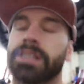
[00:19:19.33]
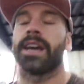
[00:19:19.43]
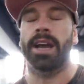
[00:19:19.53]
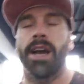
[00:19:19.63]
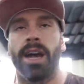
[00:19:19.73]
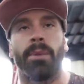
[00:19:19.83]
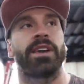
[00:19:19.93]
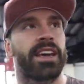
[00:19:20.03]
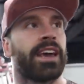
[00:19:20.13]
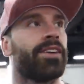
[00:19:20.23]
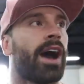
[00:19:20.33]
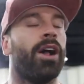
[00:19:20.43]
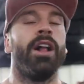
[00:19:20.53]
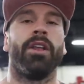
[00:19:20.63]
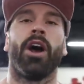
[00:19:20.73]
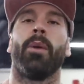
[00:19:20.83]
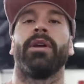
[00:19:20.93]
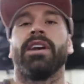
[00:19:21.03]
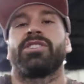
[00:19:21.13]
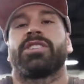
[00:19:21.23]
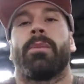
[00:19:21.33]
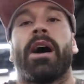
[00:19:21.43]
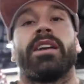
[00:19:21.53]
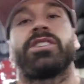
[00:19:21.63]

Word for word: it's like, ah, I'm gonna kick Kevin out. No, but it's just about,